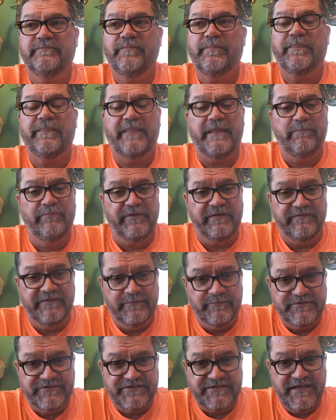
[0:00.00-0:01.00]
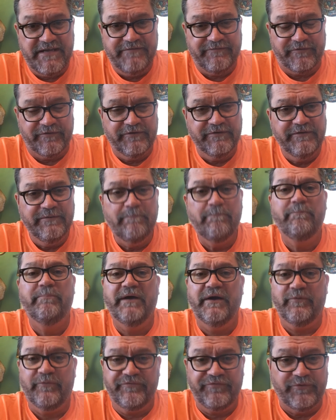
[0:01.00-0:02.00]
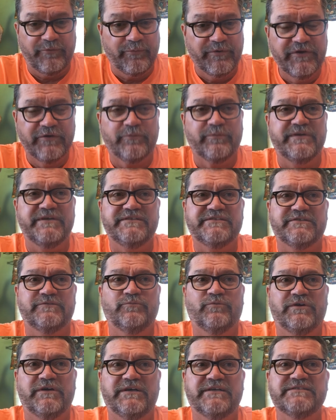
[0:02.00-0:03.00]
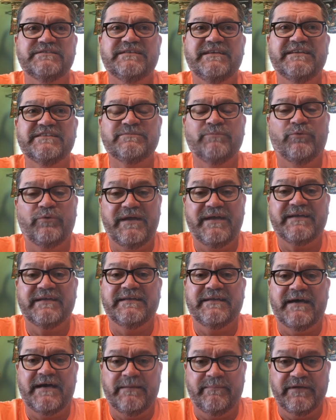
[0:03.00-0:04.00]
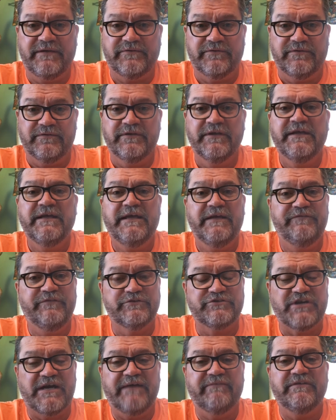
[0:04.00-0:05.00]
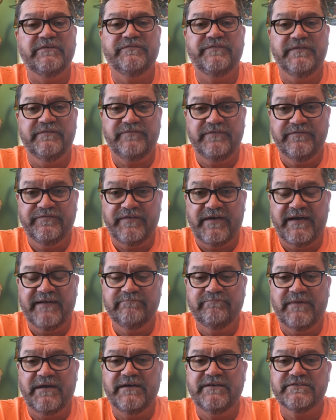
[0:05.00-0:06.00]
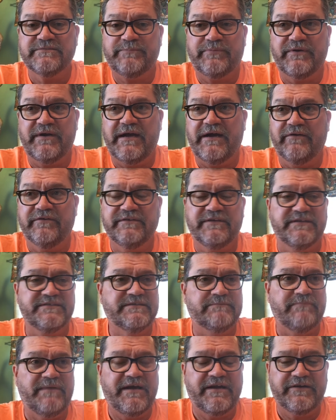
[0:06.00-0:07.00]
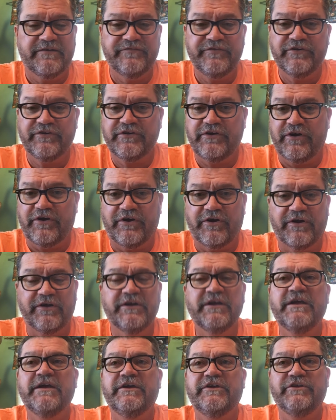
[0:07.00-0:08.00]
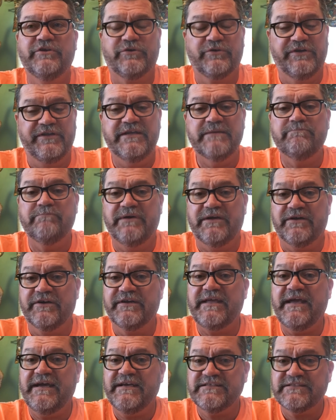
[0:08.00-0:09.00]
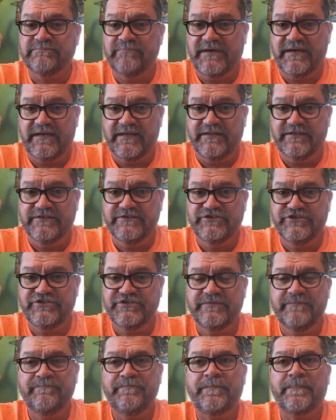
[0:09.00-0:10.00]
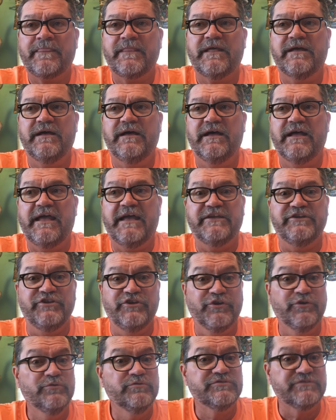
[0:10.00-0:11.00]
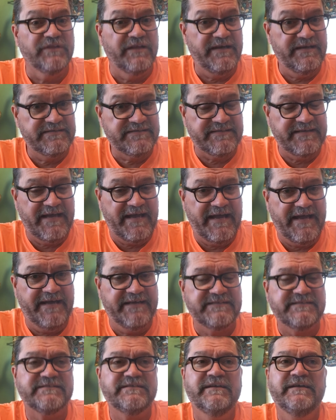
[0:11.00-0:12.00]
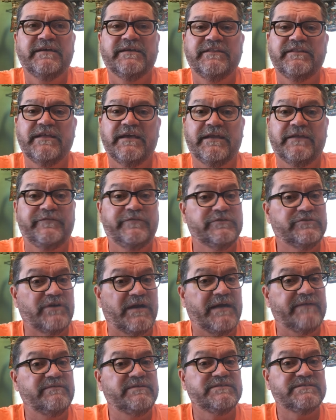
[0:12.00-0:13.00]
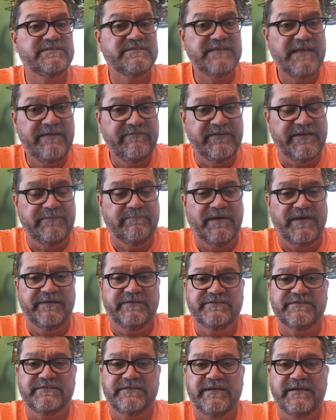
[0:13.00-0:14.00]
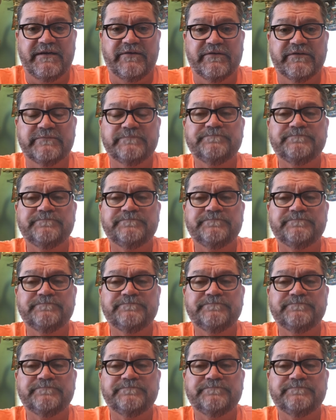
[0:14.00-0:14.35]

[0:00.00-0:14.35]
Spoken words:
They believed it was safer, but the real reason was it's more economical. If you're driving 55 miles per hour, doesn't matter of your car, you're going to get better gas mileage and use less gas than if you're driving 70 miles an hour.